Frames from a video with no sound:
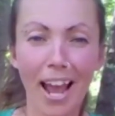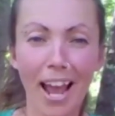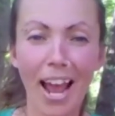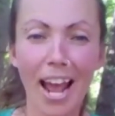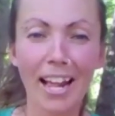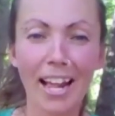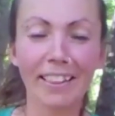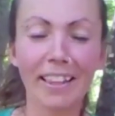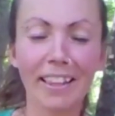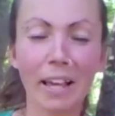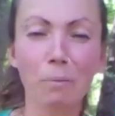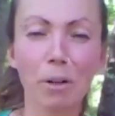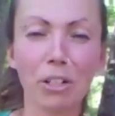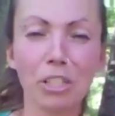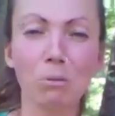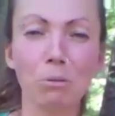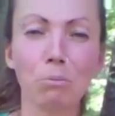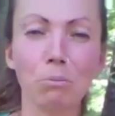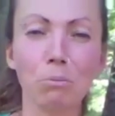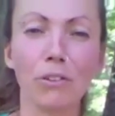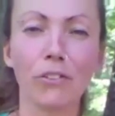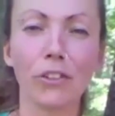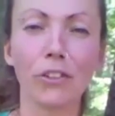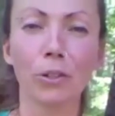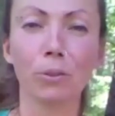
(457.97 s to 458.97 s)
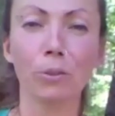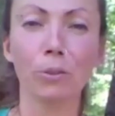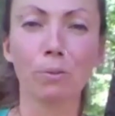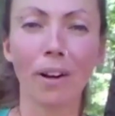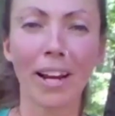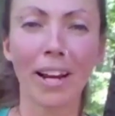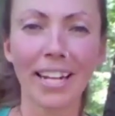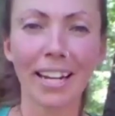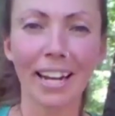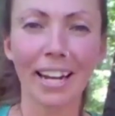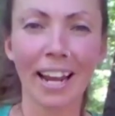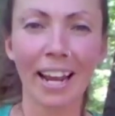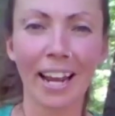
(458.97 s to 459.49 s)
And then when you move your
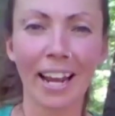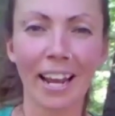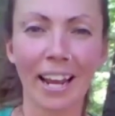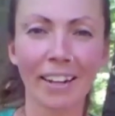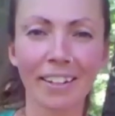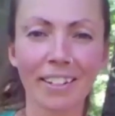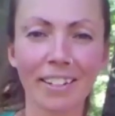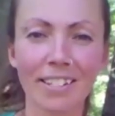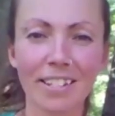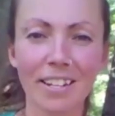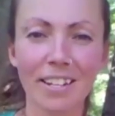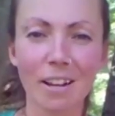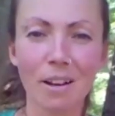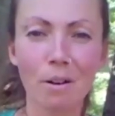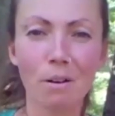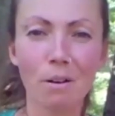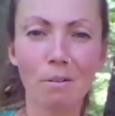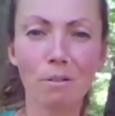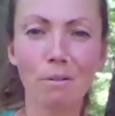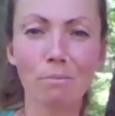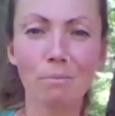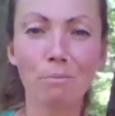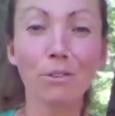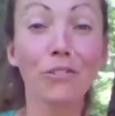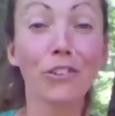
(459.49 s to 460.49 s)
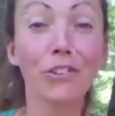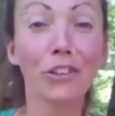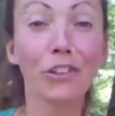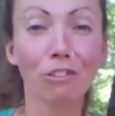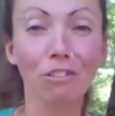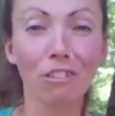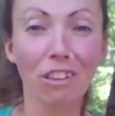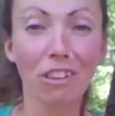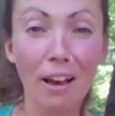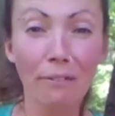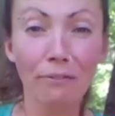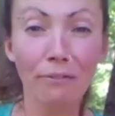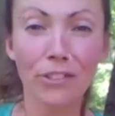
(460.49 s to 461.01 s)
right hand, move your
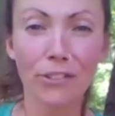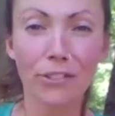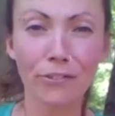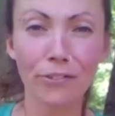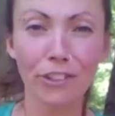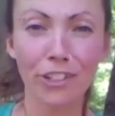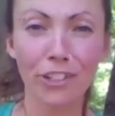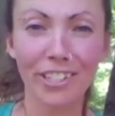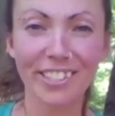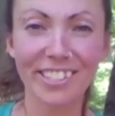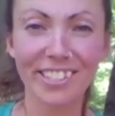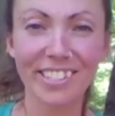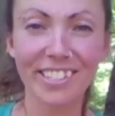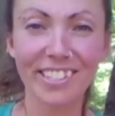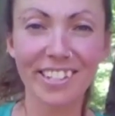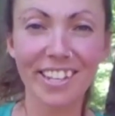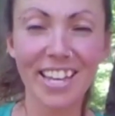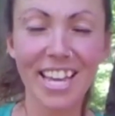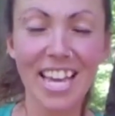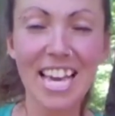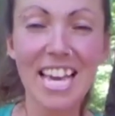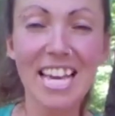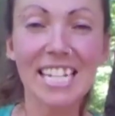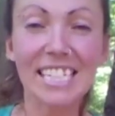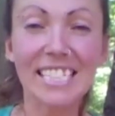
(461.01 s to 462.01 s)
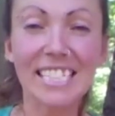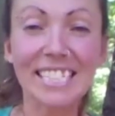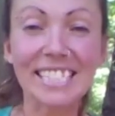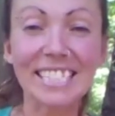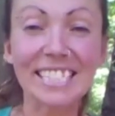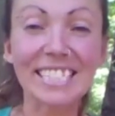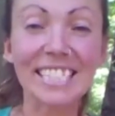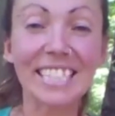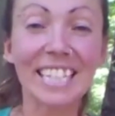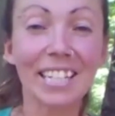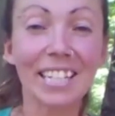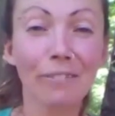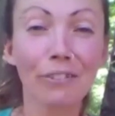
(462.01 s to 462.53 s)
left foot.
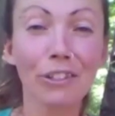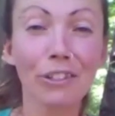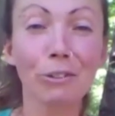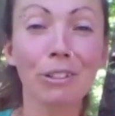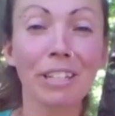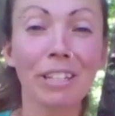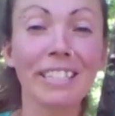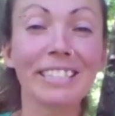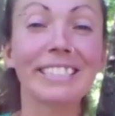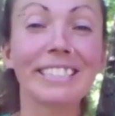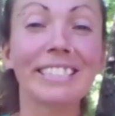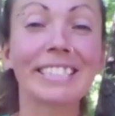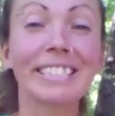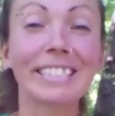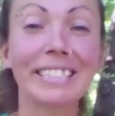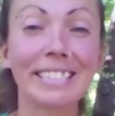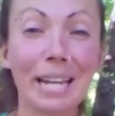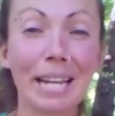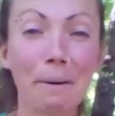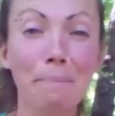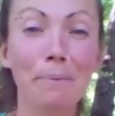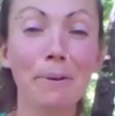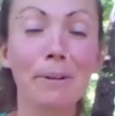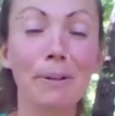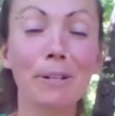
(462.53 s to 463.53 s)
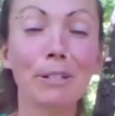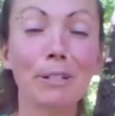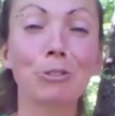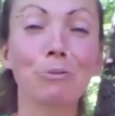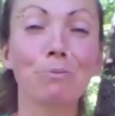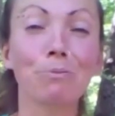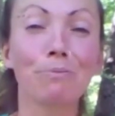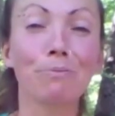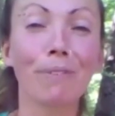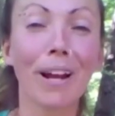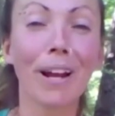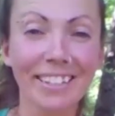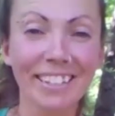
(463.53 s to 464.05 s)
See if you can step
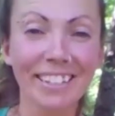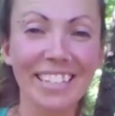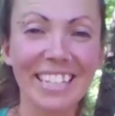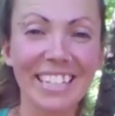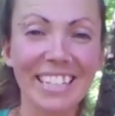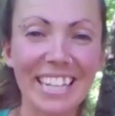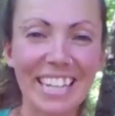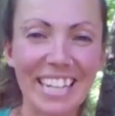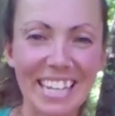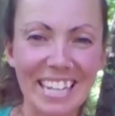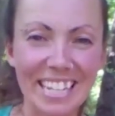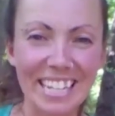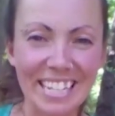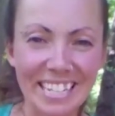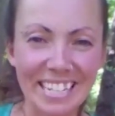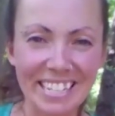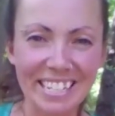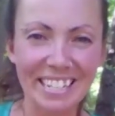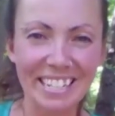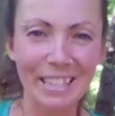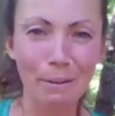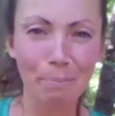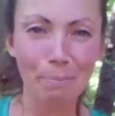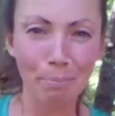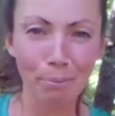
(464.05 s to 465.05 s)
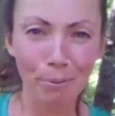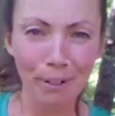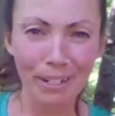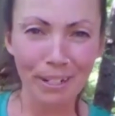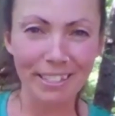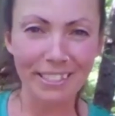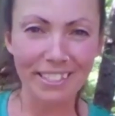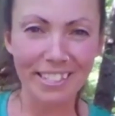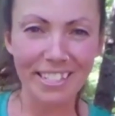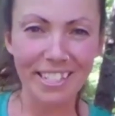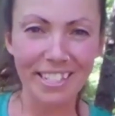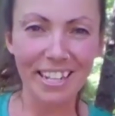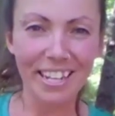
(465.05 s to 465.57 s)
directly into the
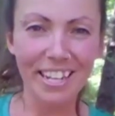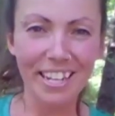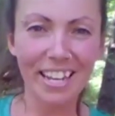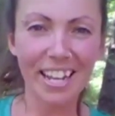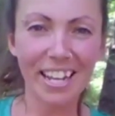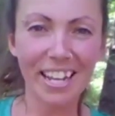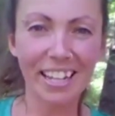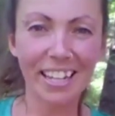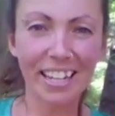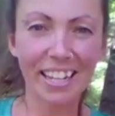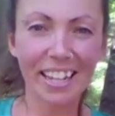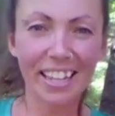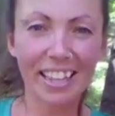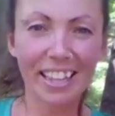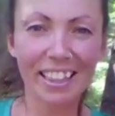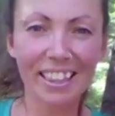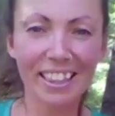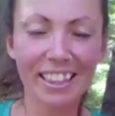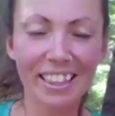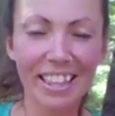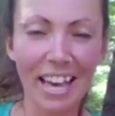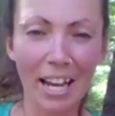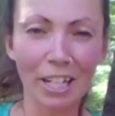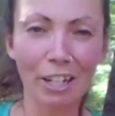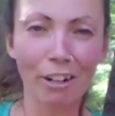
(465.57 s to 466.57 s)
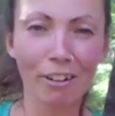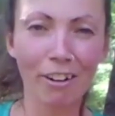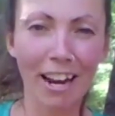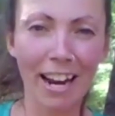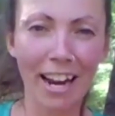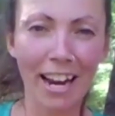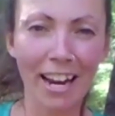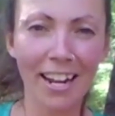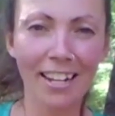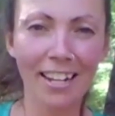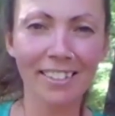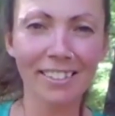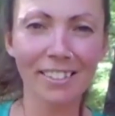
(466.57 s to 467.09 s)
print that your
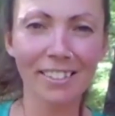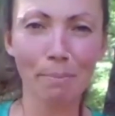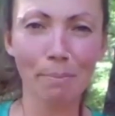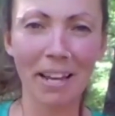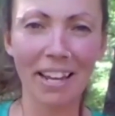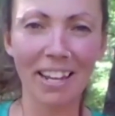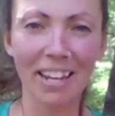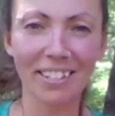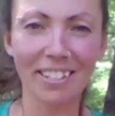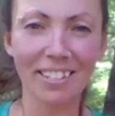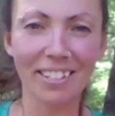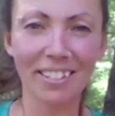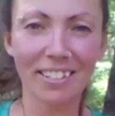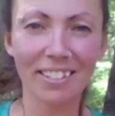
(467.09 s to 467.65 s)
hands made.